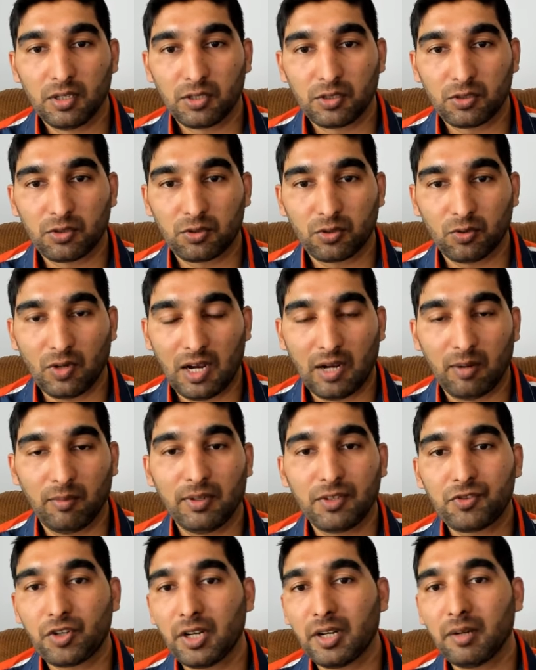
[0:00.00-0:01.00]
So I
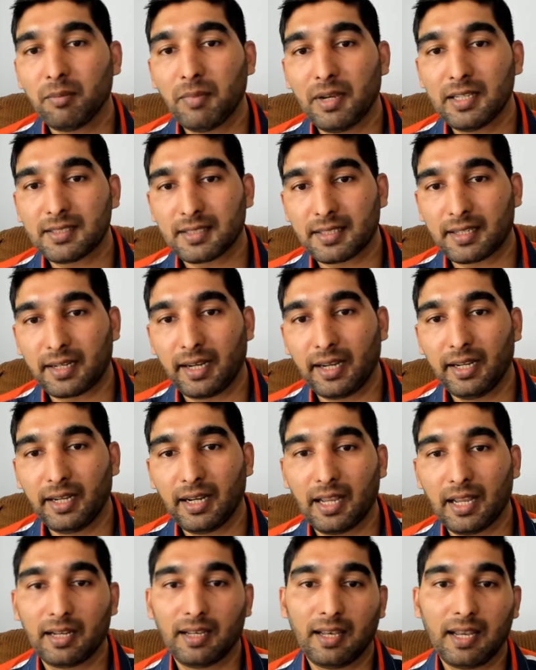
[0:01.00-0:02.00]
will share my
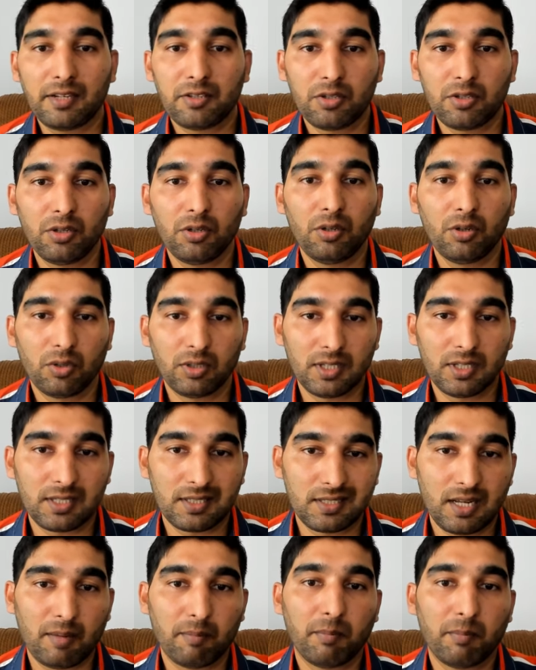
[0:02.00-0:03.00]
screen and let you know the
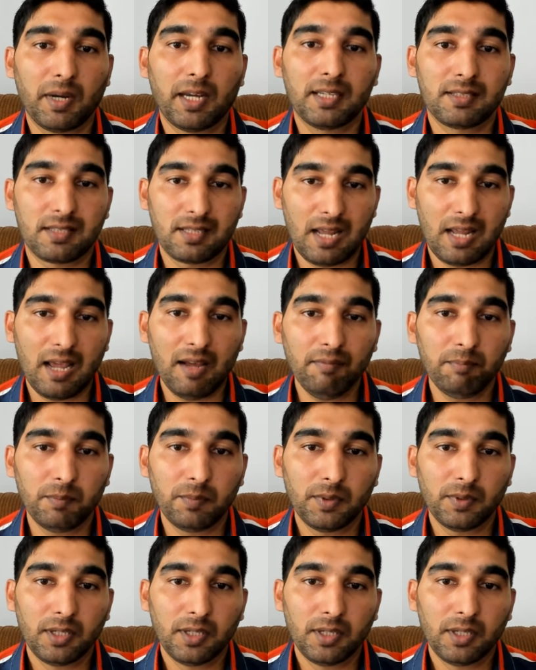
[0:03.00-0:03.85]
step by step